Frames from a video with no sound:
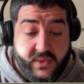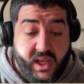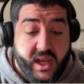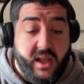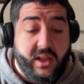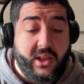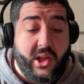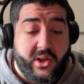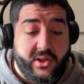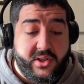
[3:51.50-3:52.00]

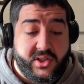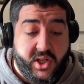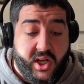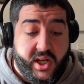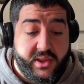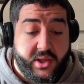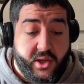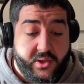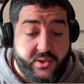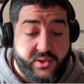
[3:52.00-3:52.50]

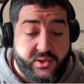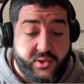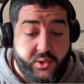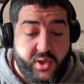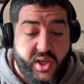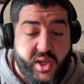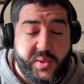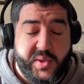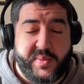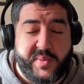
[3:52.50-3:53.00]
alongside those two,
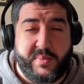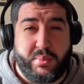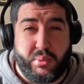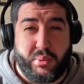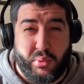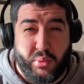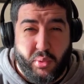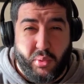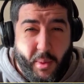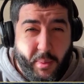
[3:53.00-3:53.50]
he was
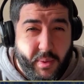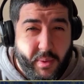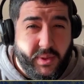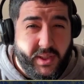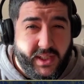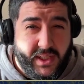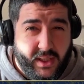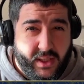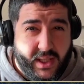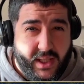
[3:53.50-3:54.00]

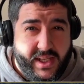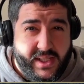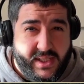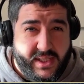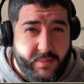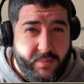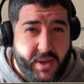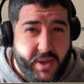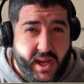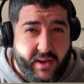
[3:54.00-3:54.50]
probably the least
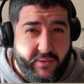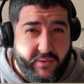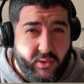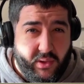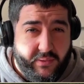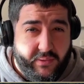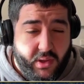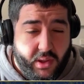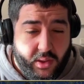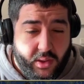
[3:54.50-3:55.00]
impactful
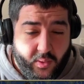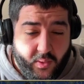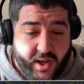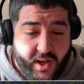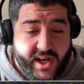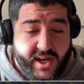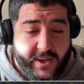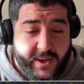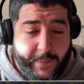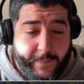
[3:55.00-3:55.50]
of the
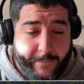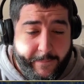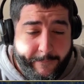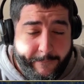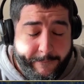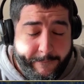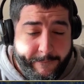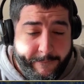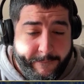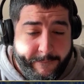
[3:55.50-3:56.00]
three.
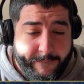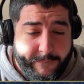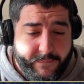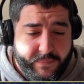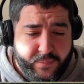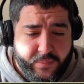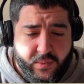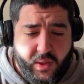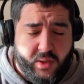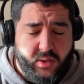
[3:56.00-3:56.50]

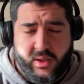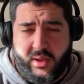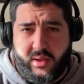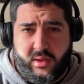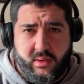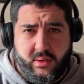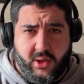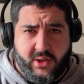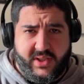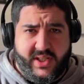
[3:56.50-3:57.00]

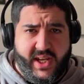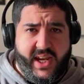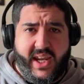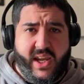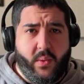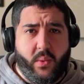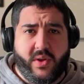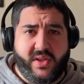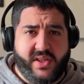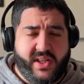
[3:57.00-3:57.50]
Not saying he
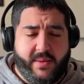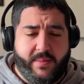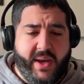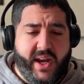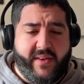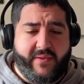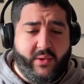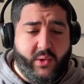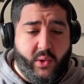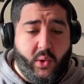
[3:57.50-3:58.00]
wasn't
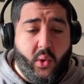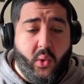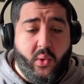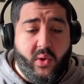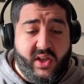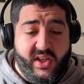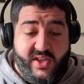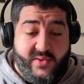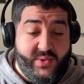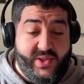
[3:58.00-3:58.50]
impactful at all,
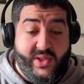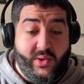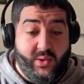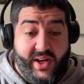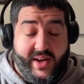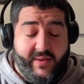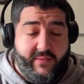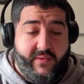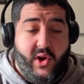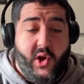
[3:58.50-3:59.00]
because he was still
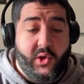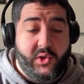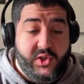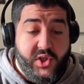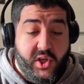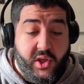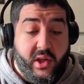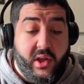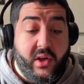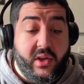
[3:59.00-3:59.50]
getting votes
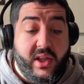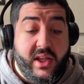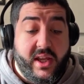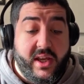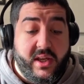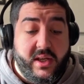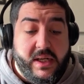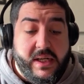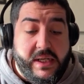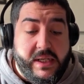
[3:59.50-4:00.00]
earlier in the
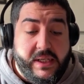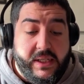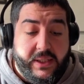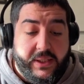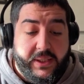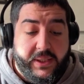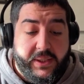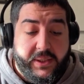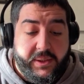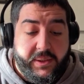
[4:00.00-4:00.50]
year,
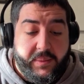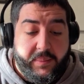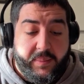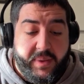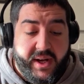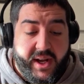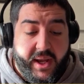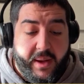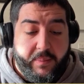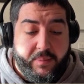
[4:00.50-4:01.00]

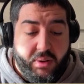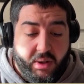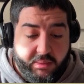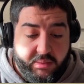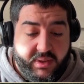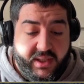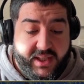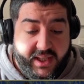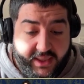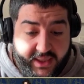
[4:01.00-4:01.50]
but
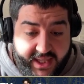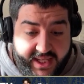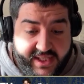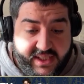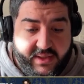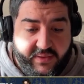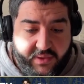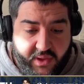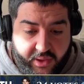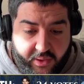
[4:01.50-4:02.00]
probably the
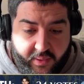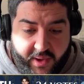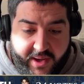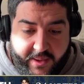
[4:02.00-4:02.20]
least of the three.